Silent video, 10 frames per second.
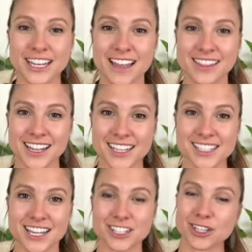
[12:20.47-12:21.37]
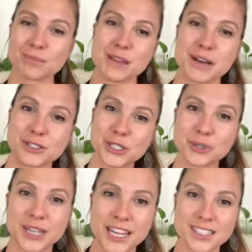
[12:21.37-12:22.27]
And again, like I said, it took me about
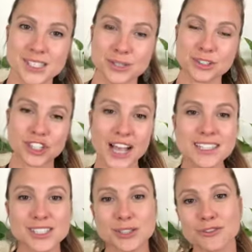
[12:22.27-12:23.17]
two days to adjust.